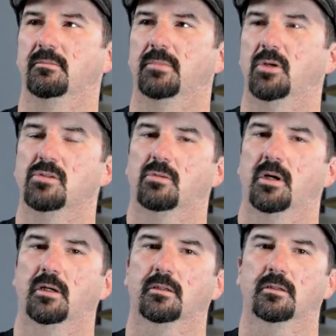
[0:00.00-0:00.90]
post
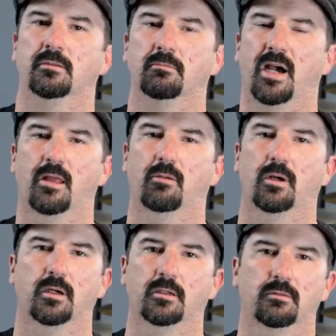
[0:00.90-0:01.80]
rock and math
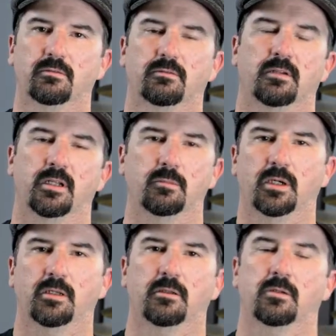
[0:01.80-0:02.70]
rock, if
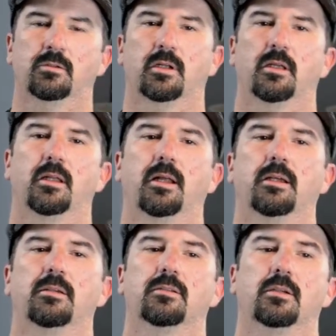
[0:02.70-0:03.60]
anybody knows what any of that
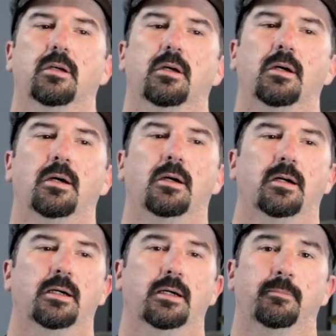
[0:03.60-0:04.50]
is.
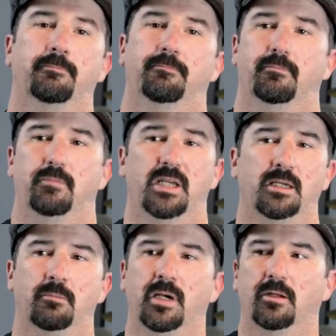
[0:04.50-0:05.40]
Being
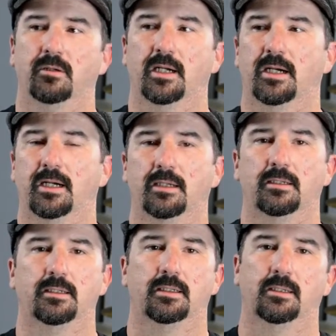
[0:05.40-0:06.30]
a metal guy,
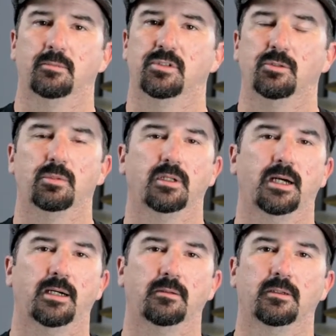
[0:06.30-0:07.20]
I'm super
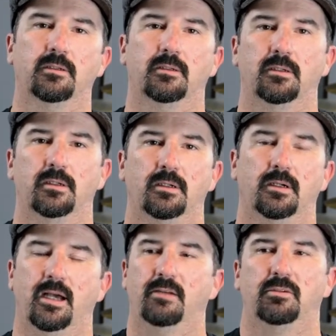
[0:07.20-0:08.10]
loud.
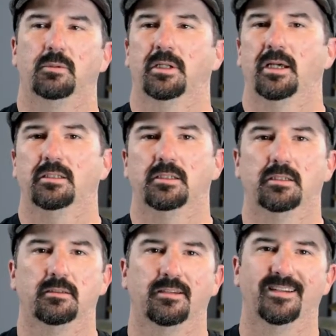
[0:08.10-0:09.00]
Everyone hates
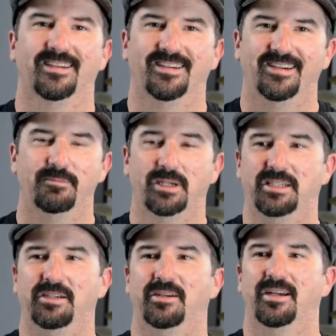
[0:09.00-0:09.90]
it. My
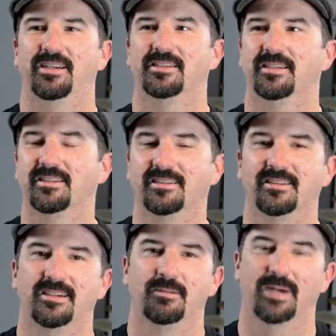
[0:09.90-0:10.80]
gear hates it.
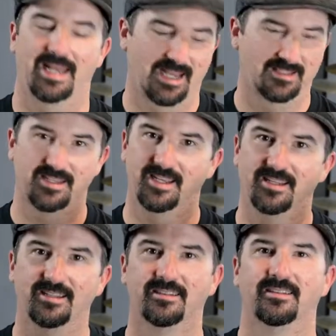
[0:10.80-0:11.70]
My hands hate
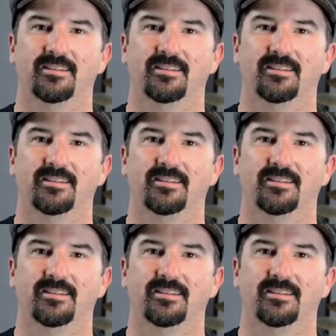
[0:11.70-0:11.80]
it.